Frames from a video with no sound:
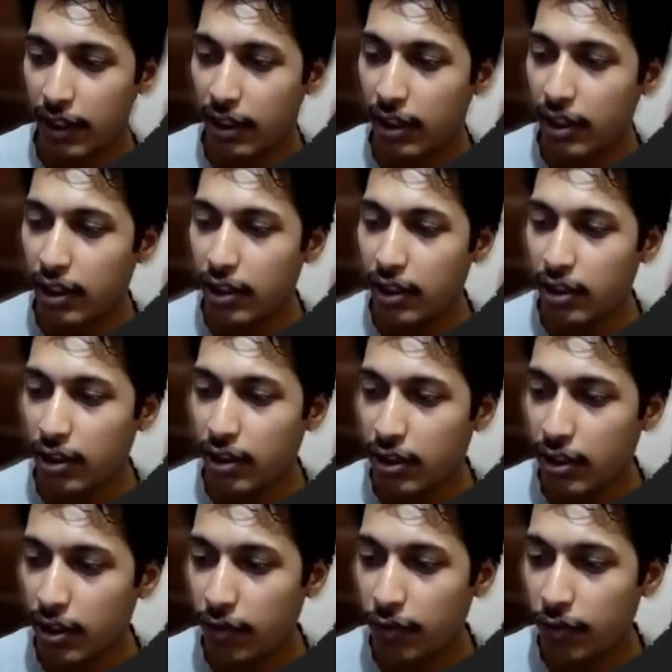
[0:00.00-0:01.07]
If you
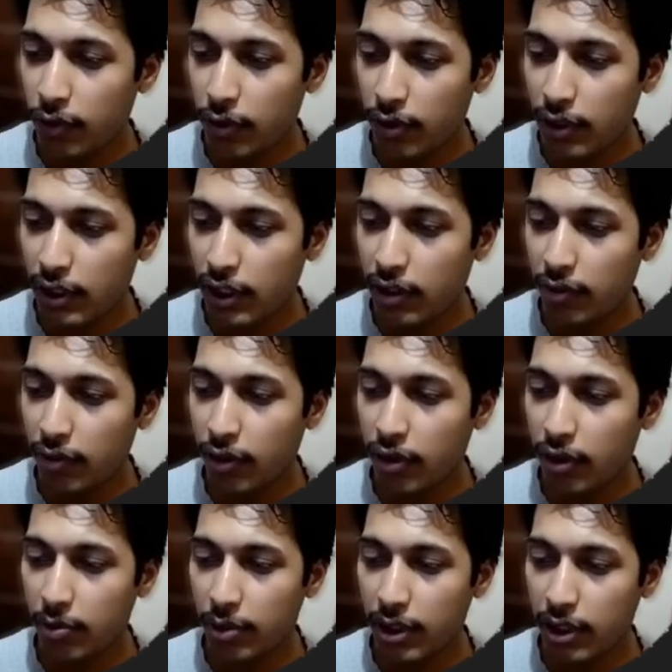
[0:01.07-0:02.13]
really want to become a
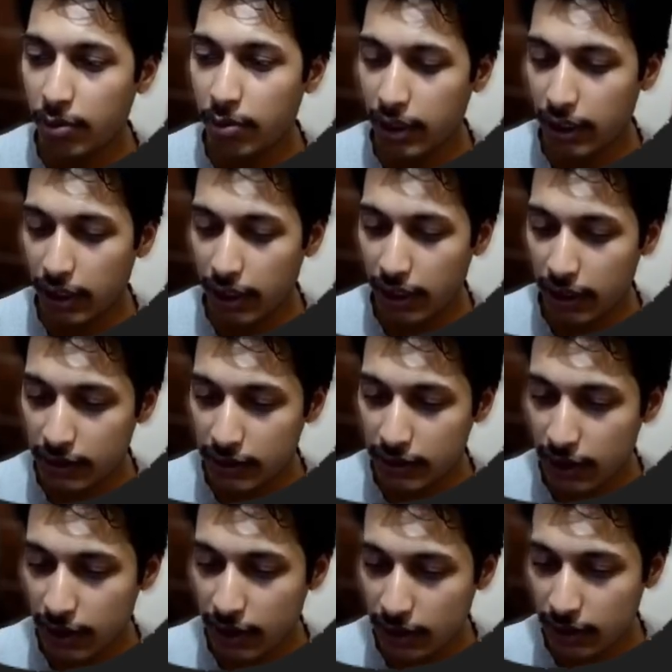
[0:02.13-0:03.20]
great engineer,
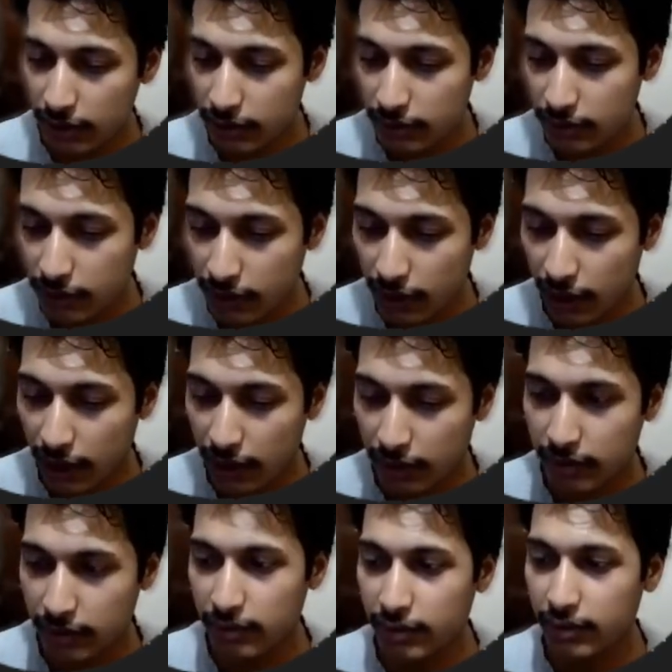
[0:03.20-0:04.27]
then
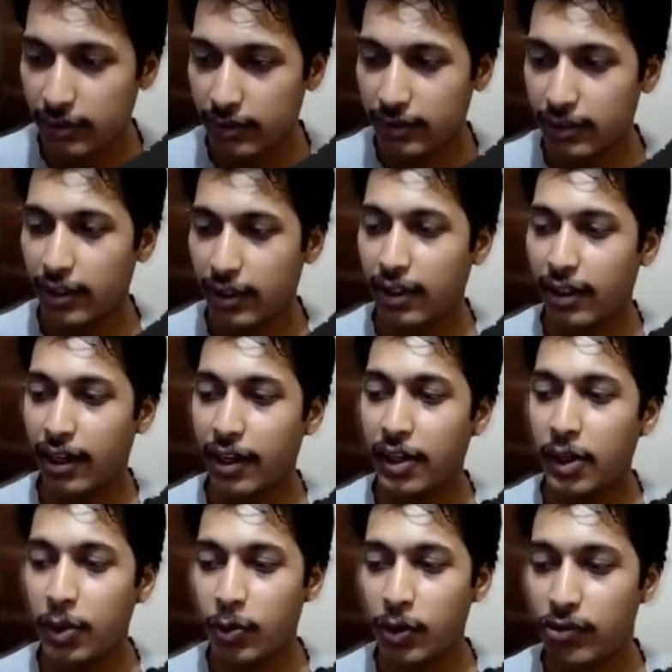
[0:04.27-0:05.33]
write a code which
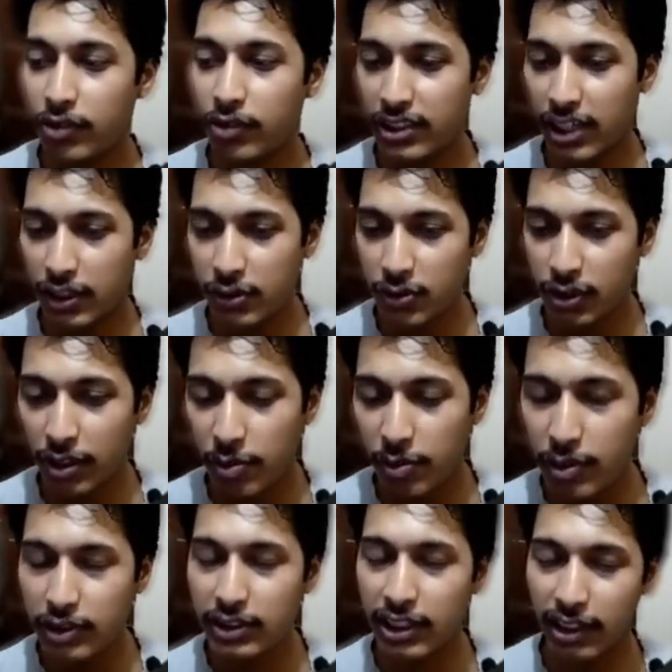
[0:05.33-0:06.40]
actually humans can read,
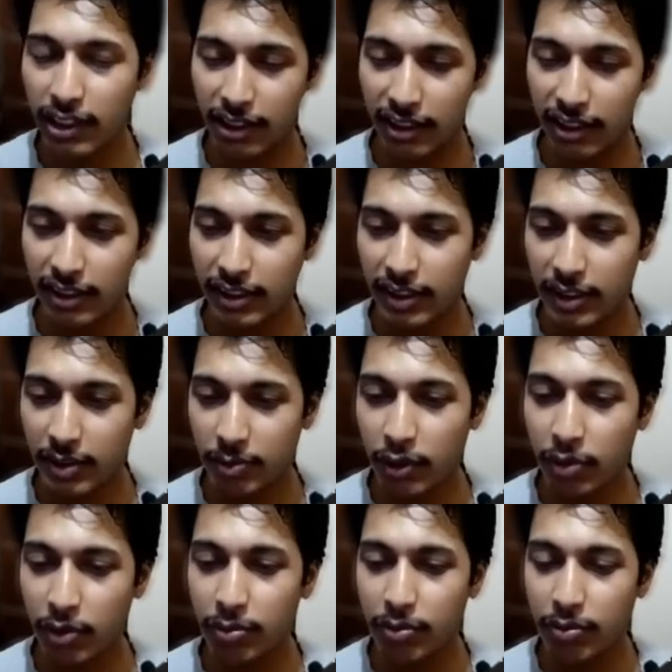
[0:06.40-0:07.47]
because machine
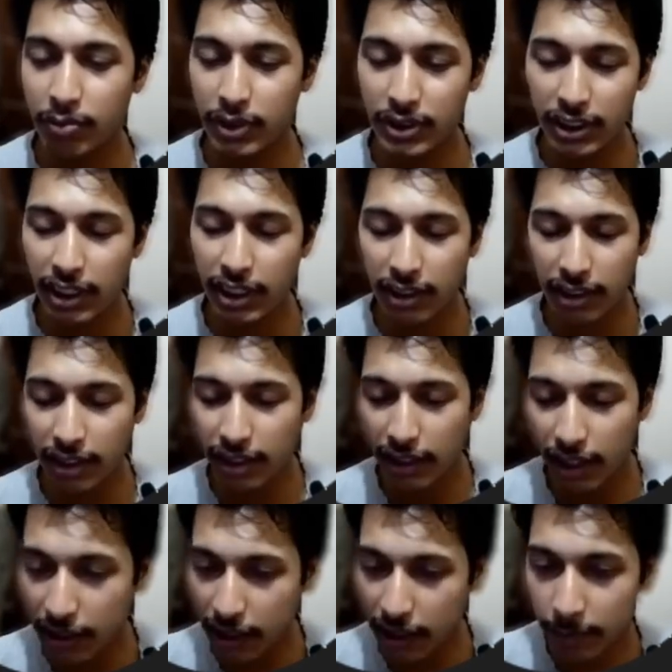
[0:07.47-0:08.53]
can read any type of
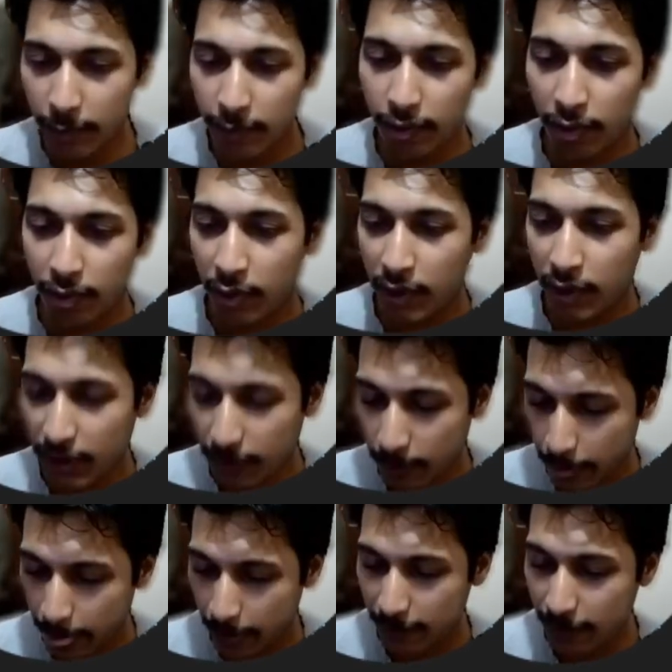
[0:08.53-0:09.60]
code.
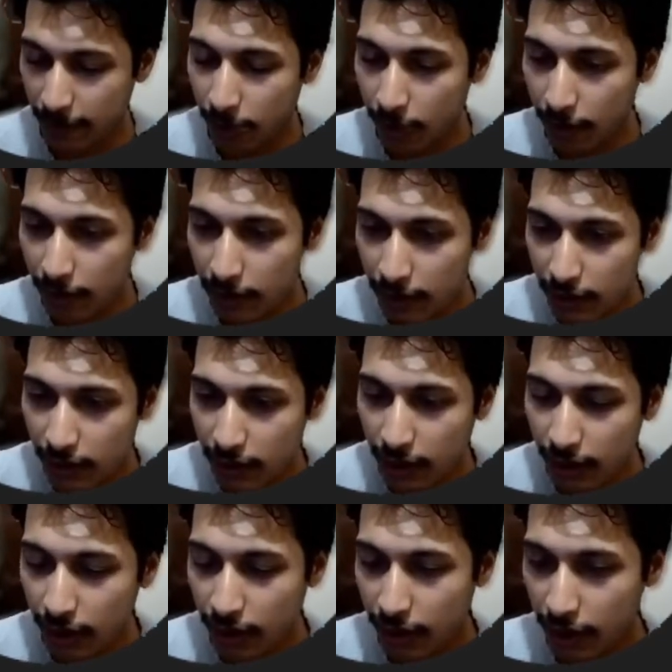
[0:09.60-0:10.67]
Let's
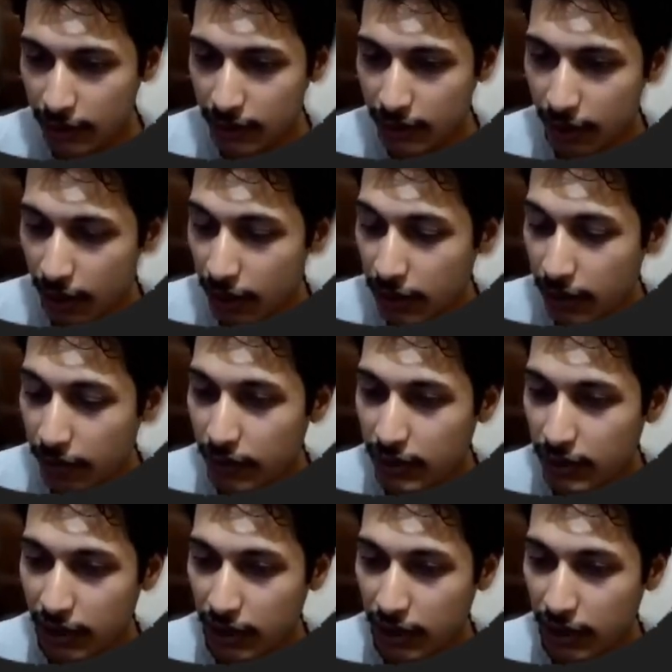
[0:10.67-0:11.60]
write the first condition.